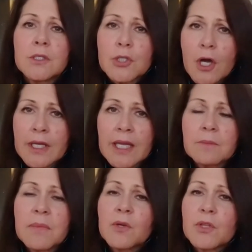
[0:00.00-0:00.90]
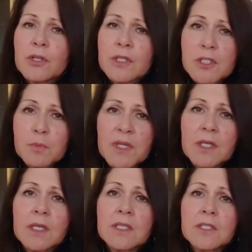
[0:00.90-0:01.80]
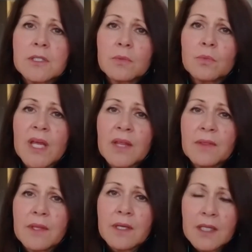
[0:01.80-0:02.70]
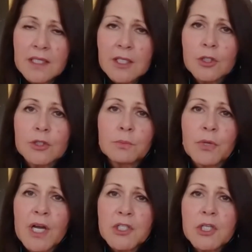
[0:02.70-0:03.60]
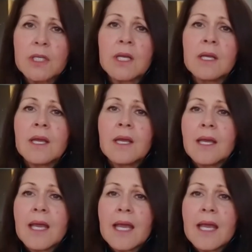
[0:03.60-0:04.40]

talking about their experience with clinical depression. Mm-hmm.